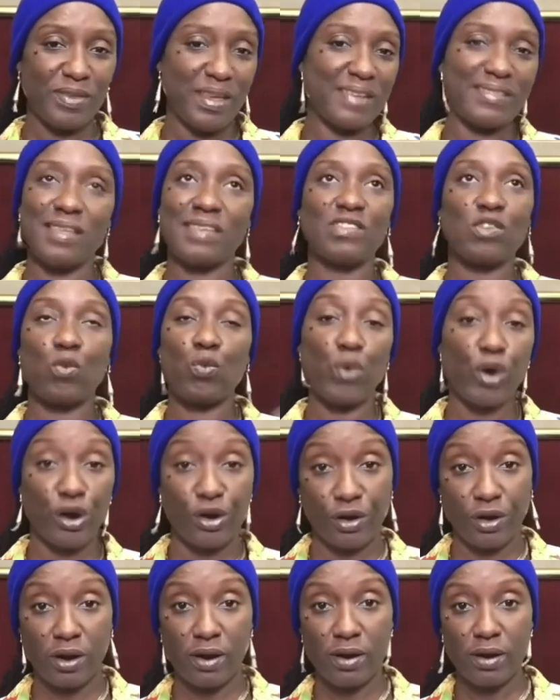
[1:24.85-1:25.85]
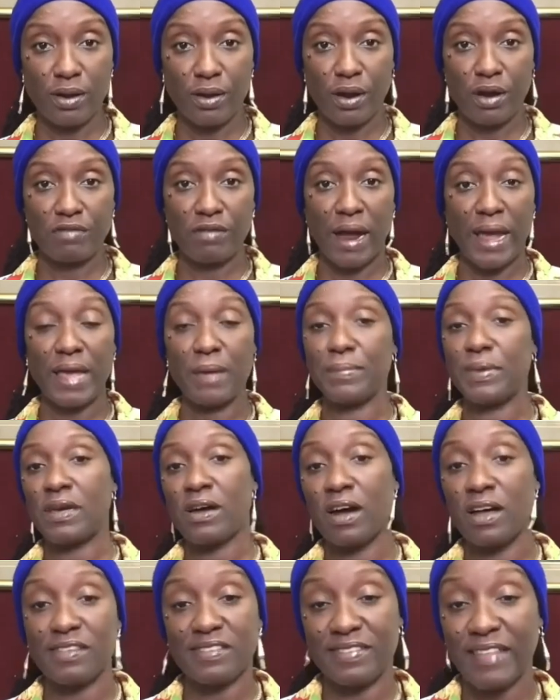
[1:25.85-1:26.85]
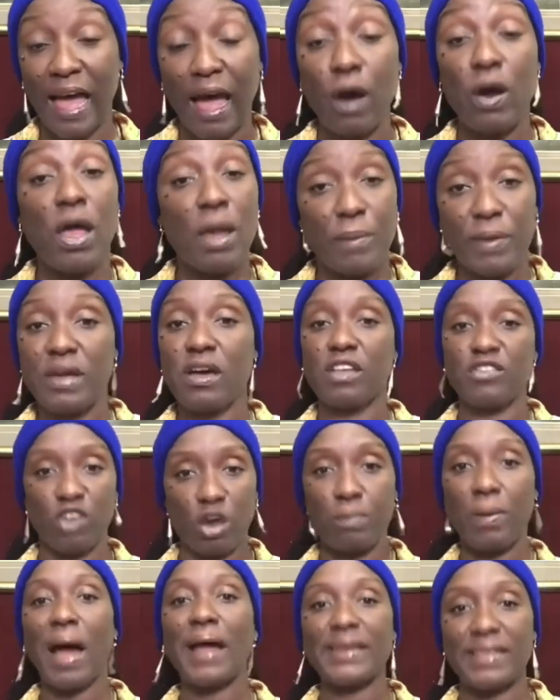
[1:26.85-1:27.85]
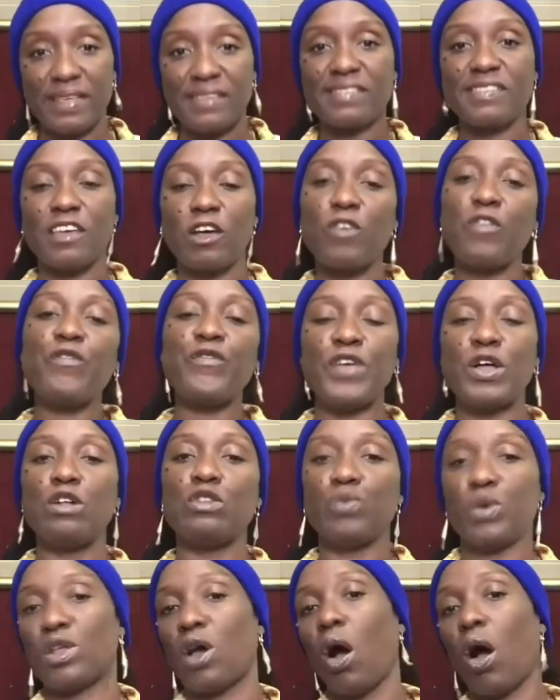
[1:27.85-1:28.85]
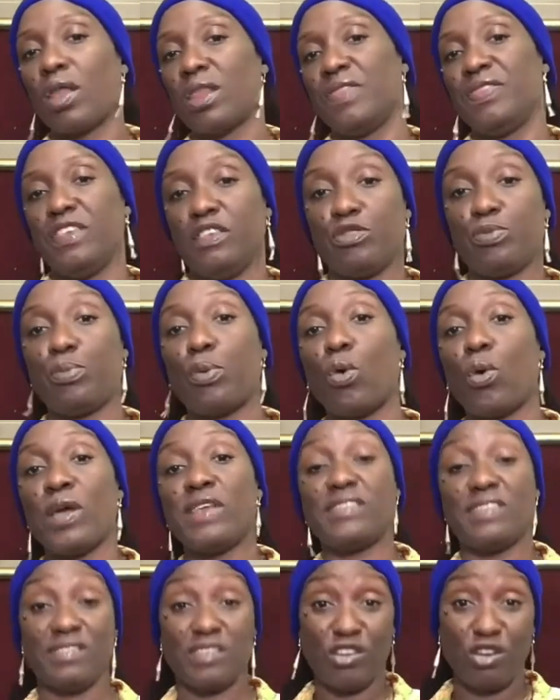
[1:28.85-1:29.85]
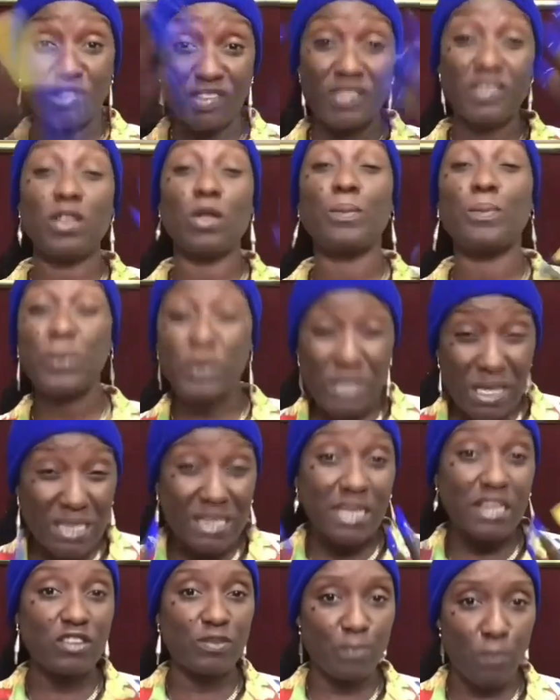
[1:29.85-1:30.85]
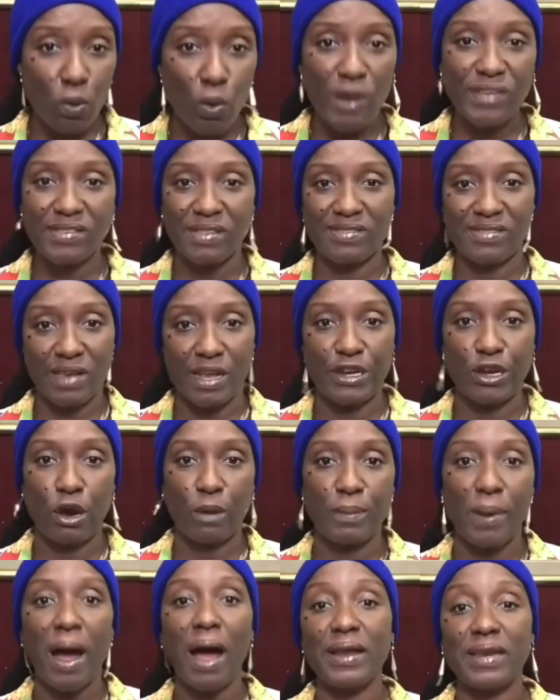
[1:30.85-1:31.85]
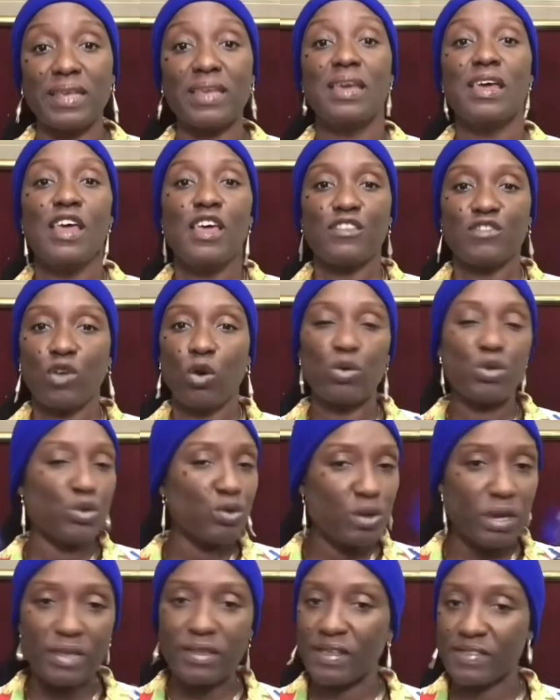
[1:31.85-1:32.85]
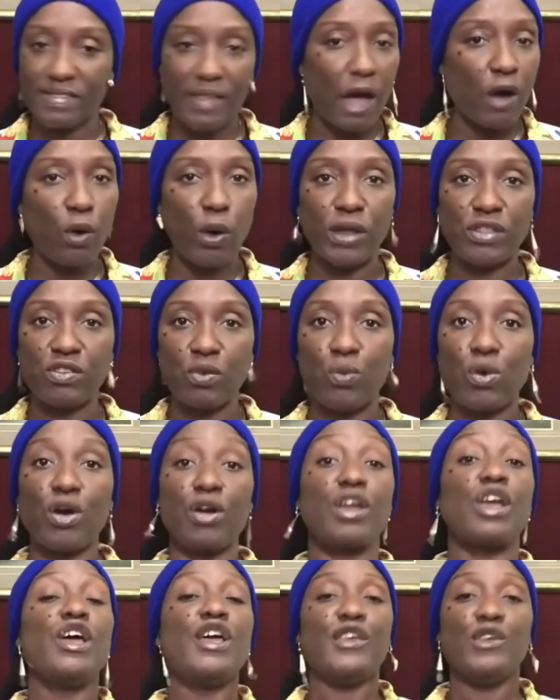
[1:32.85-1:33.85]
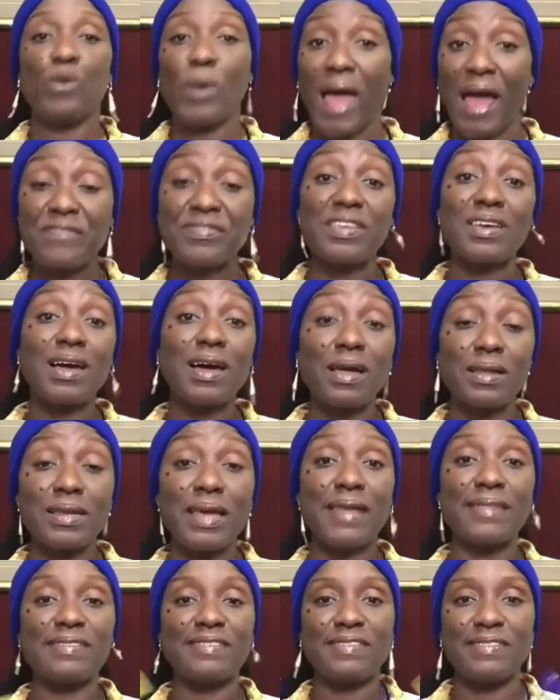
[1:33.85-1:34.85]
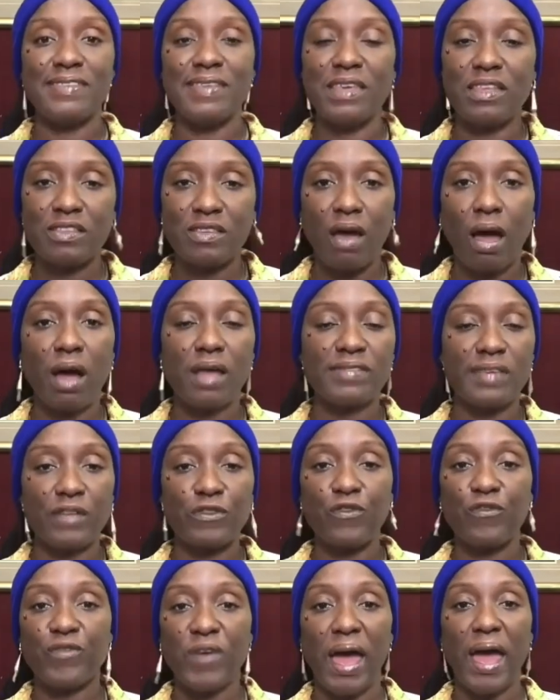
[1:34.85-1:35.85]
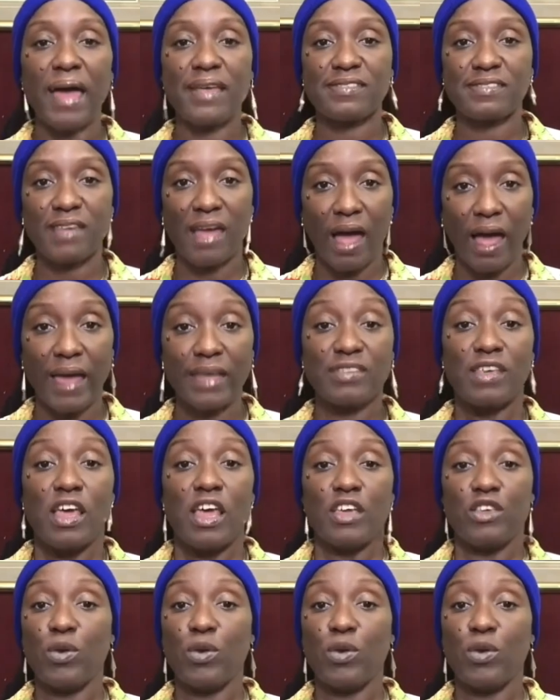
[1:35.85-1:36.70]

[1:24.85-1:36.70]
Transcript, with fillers: It doesn't work right? Because now, because your body is still filled with all of these poisons and you're still putting these poisons in your body, so you, it's not going to work. You have to cleanse, detox, and fast, guys.